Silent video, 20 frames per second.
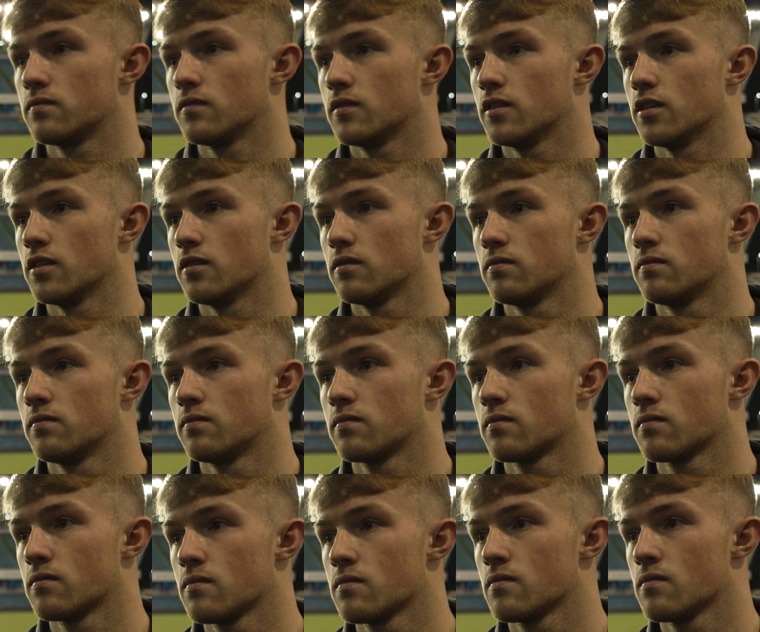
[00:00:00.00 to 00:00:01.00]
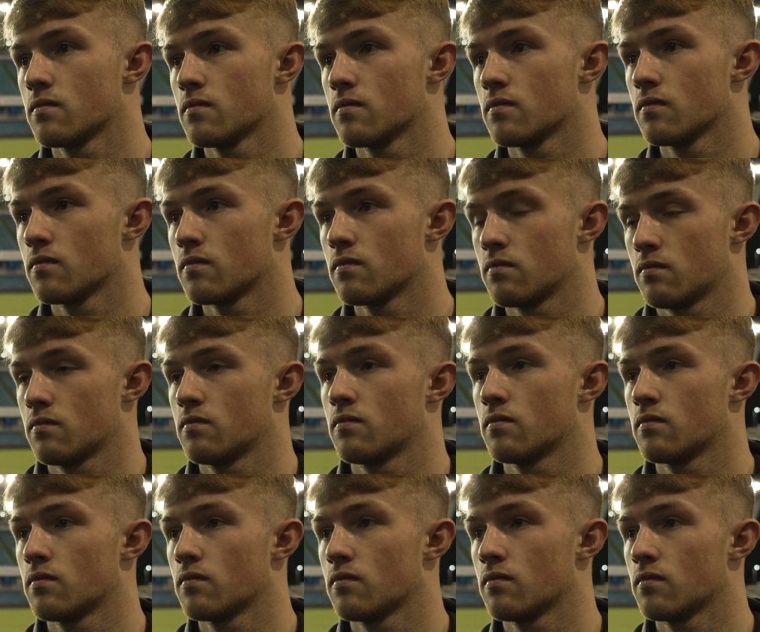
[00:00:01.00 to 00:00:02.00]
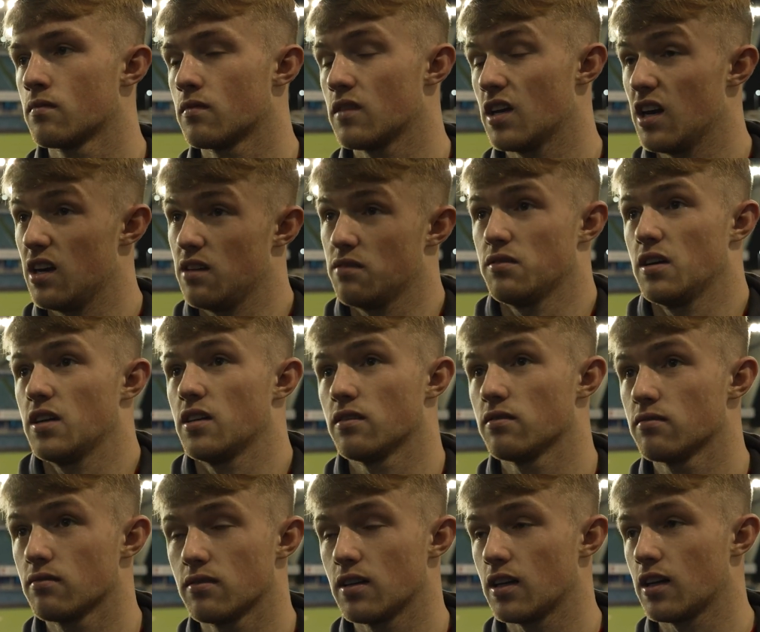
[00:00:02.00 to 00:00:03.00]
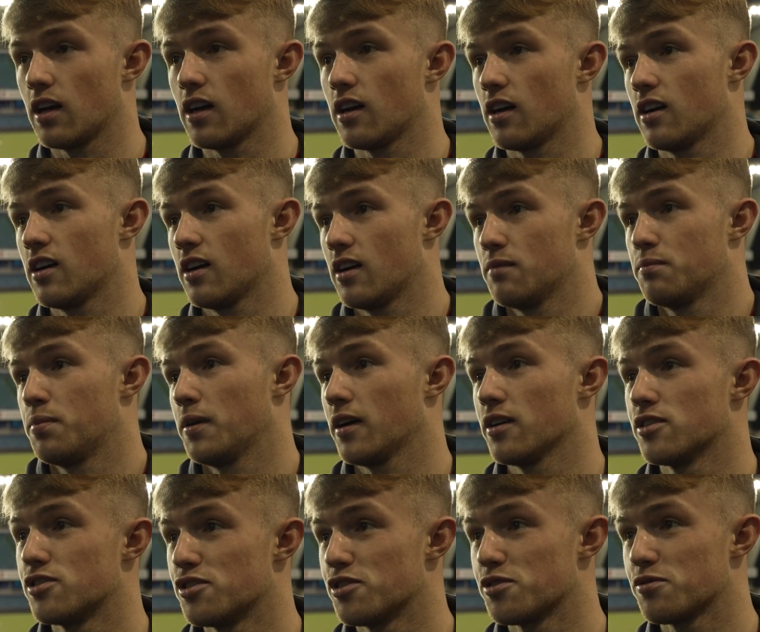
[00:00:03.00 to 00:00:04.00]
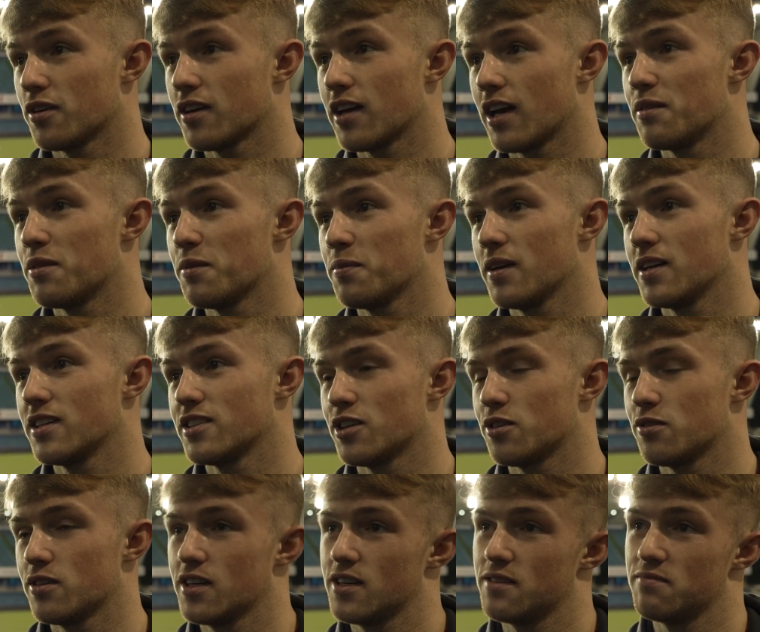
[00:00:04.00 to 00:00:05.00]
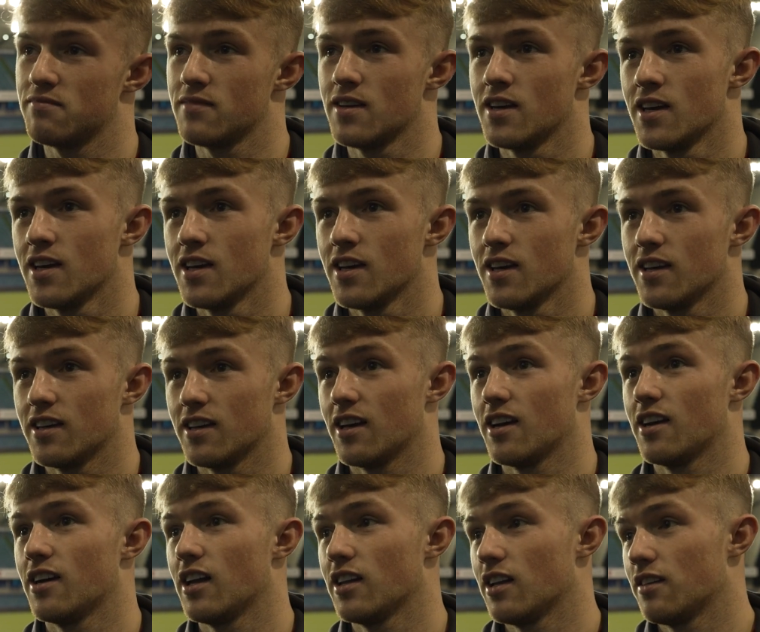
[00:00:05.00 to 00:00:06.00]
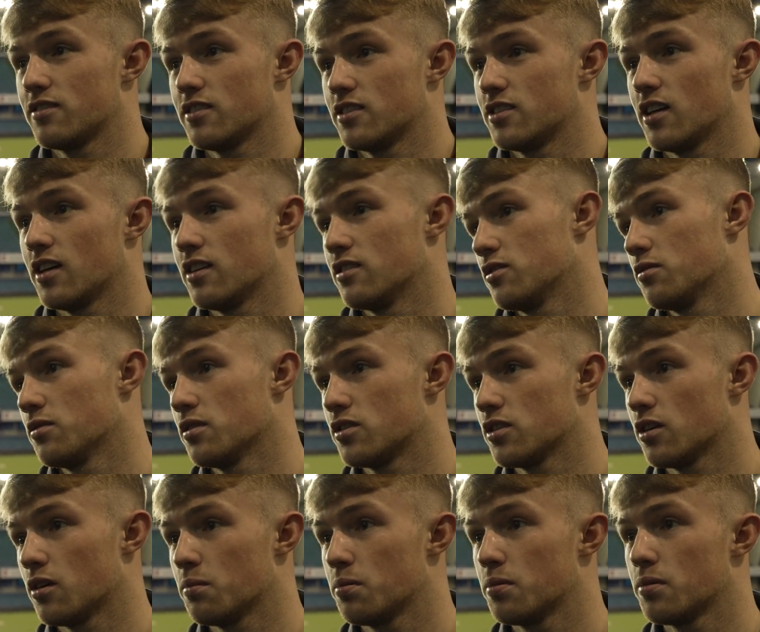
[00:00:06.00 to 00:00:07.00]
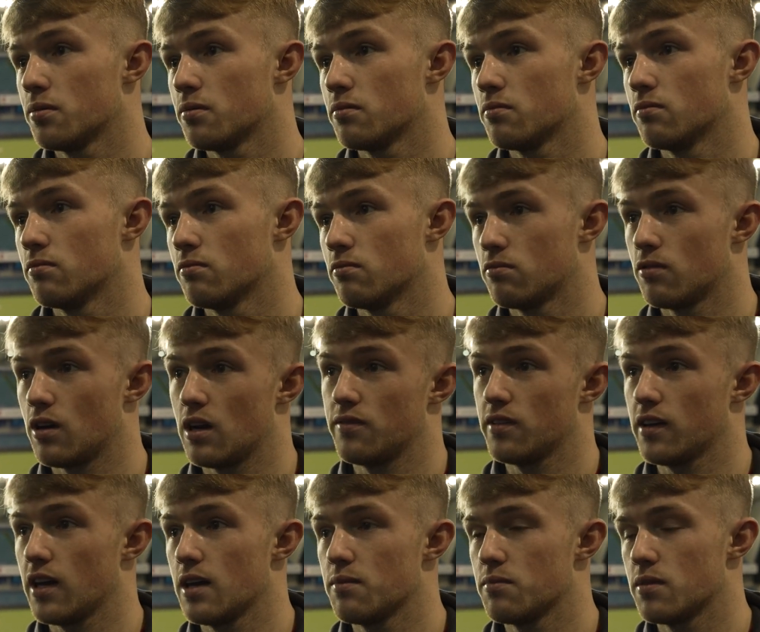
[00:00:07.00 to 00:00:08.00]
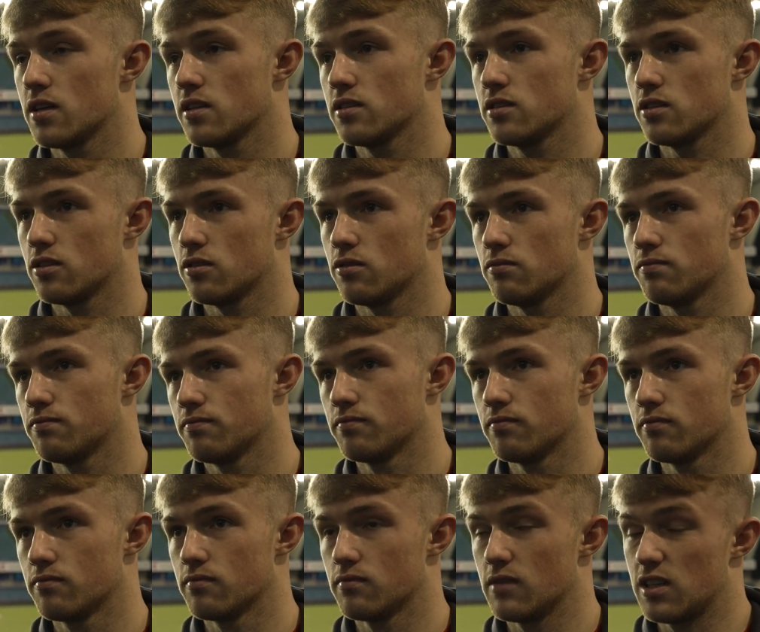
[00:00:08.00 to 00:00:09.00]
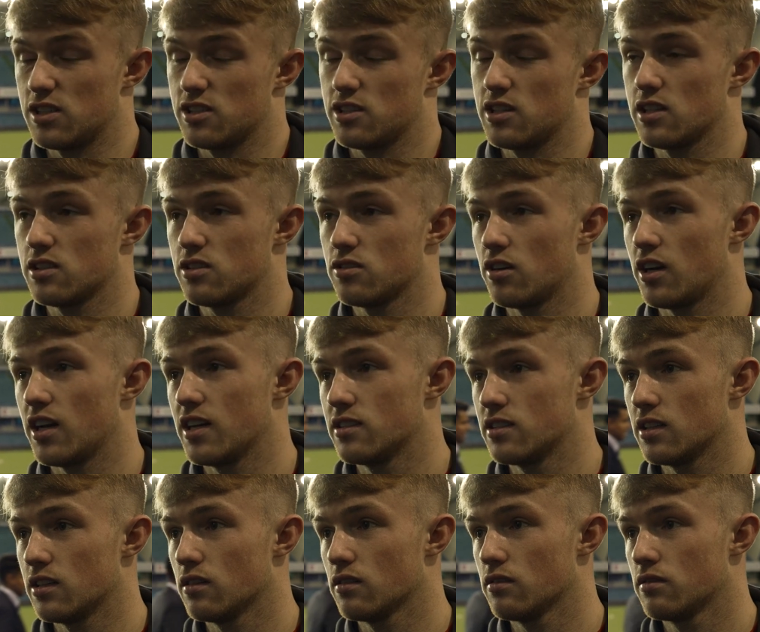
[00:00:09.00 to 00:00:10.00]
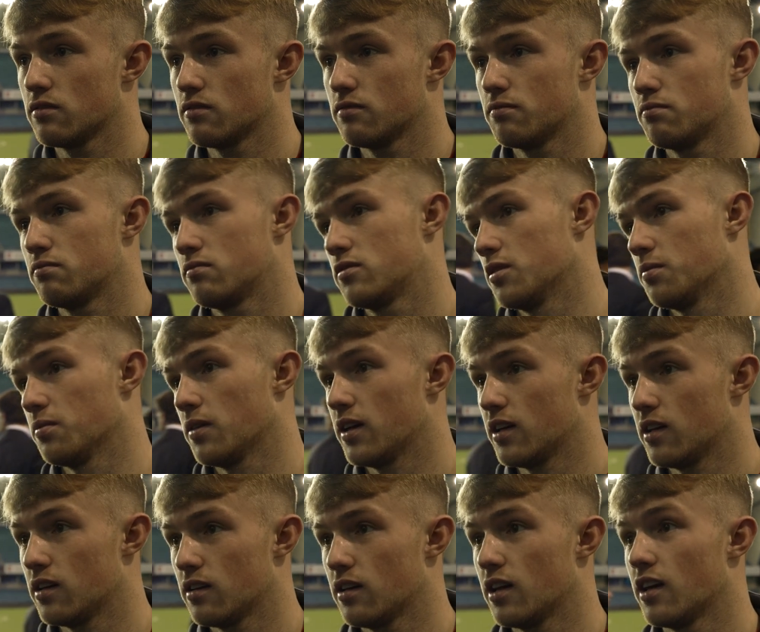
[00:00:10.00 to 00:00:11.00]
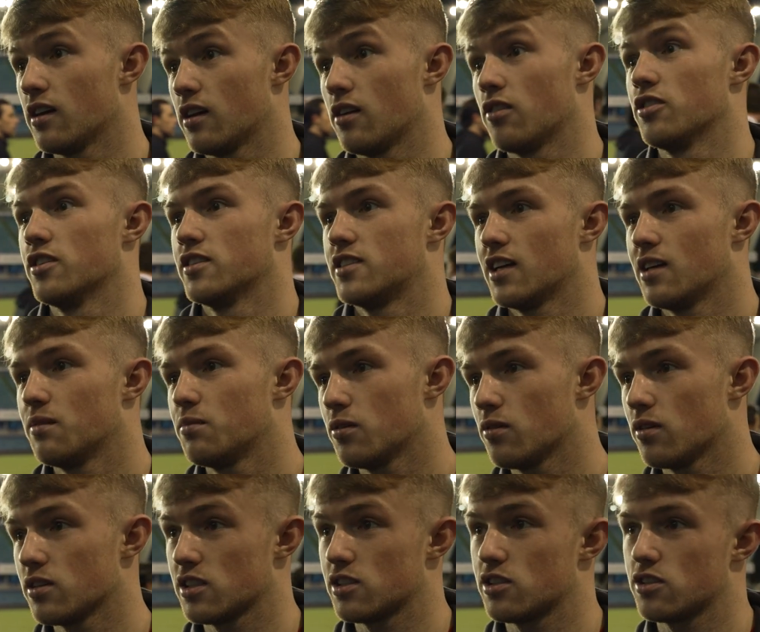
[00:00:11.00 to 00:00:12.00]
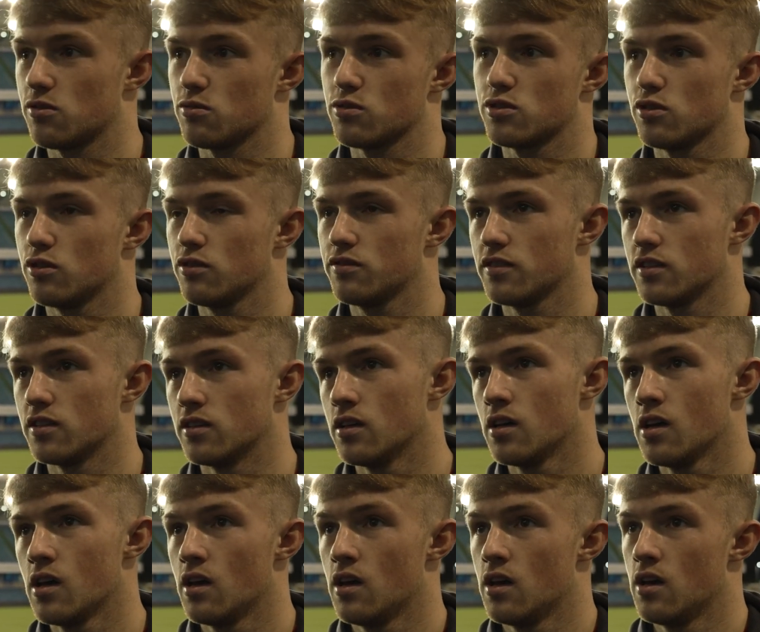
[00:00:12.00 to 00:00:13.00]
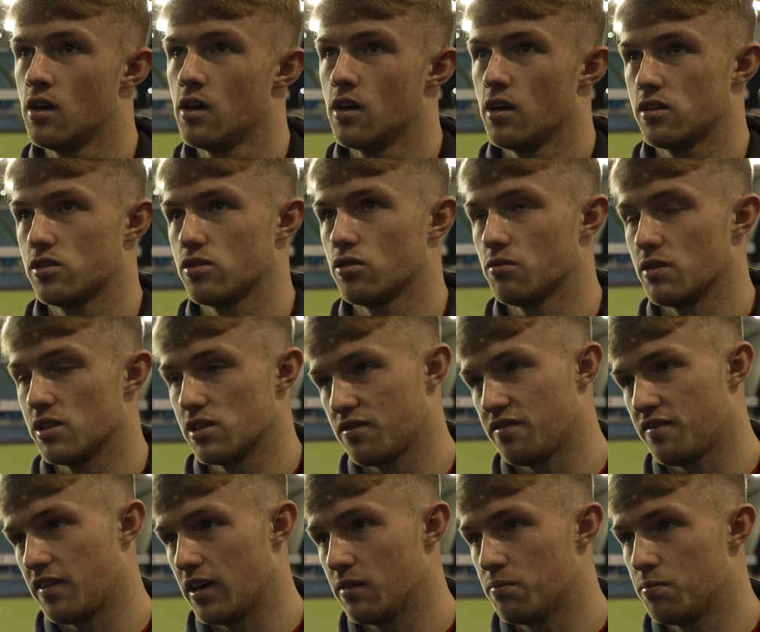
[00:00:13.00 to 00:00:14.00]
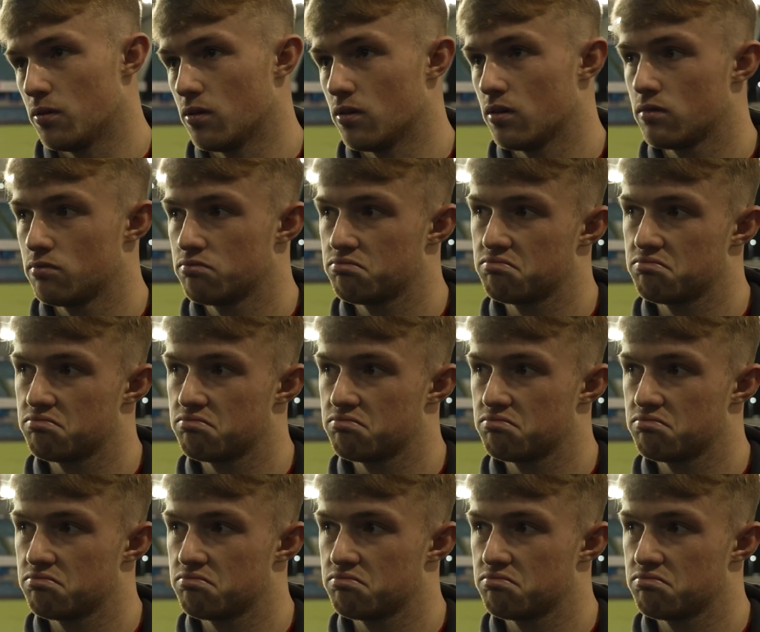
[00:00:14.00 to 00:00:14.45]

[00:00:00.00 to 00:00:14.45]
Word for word: did you enjoy being out there today? Yeah, well, I, I can't pick and choose what game I play, so um, yeah, I'll have to try and do a job, whatever game it is. So, as you said, it's not ideal to play here on your debut as it's so tough and it's always a fight, but